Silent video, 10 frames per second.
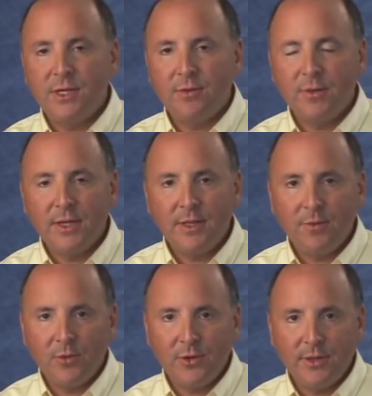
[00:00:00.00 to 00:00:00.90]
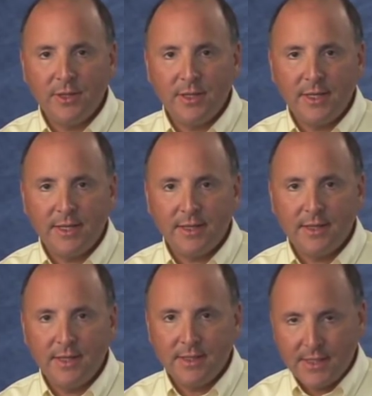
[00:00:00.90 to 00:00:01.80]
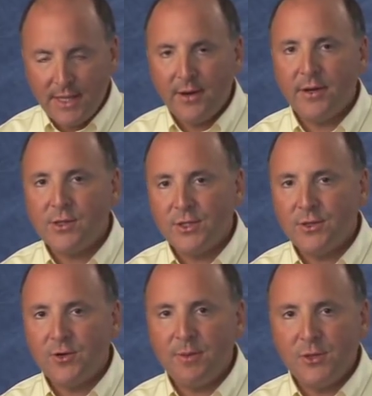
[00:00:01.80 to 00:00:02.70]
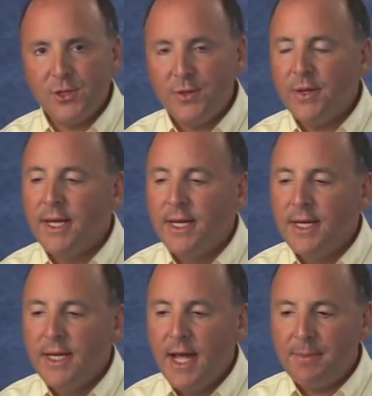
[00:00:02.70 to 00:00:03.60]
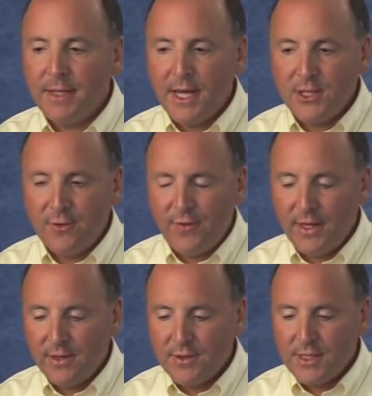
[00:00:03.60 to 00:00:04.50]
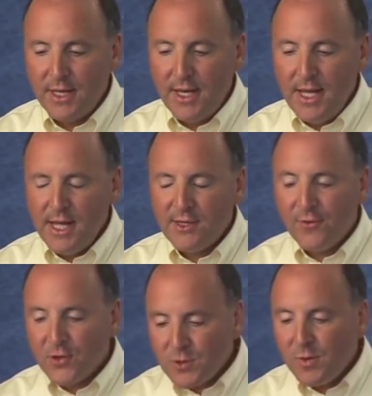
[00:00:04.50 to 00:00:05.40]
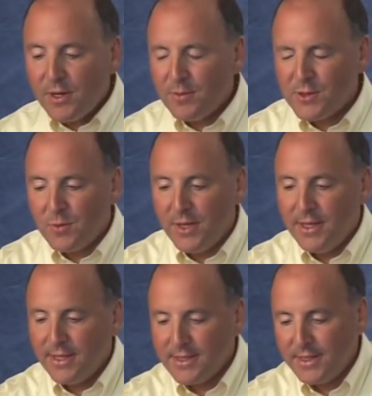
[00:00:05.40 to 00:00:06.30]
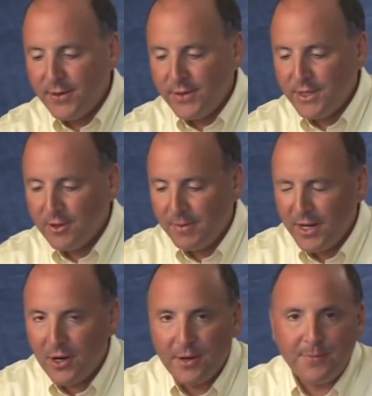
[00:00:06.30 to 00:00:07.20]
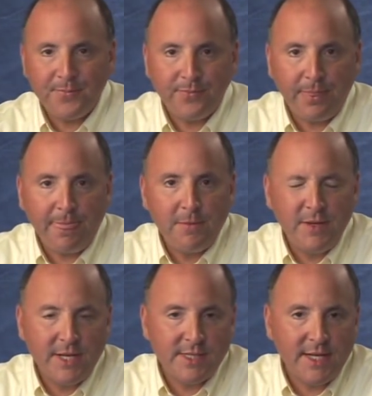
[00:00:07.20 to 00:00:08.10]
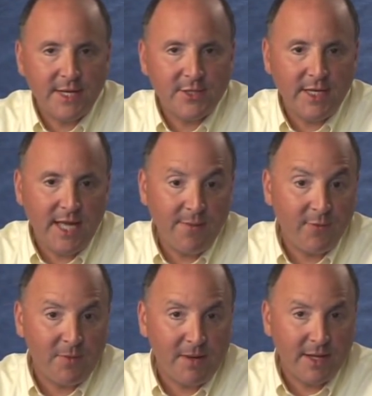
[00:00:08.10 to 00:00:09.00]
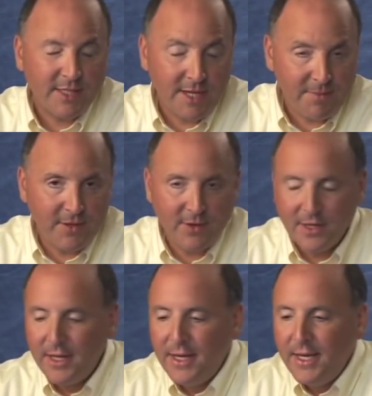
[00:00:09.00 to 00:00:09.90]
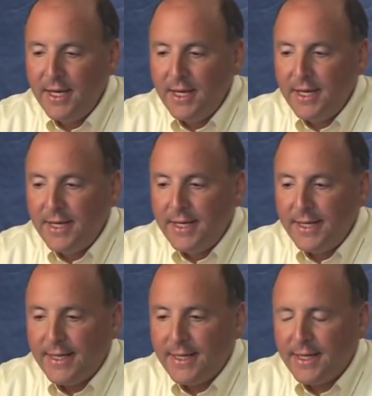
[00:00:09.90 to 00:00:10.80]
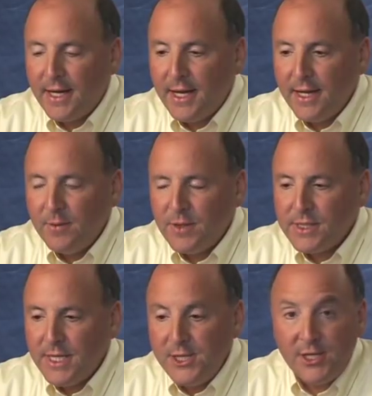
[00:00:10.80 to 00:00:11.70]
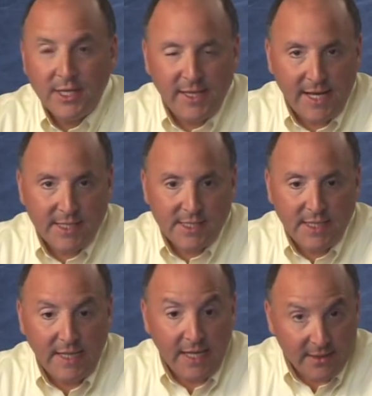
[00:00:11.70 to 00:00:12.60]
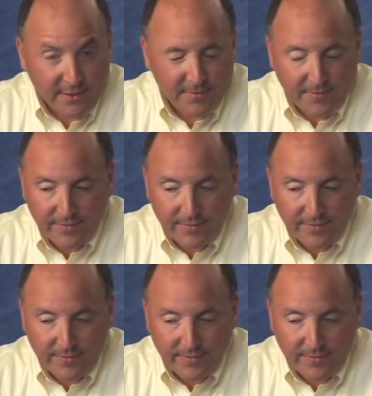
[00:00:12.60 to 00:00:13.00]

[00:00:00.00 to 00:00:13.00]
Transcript: in real world uh, scenarios to troubleshoot application failures. And the first one was one that's near and dear to my heart because it actually came from my stepmother. Uh, I was teaching a class in England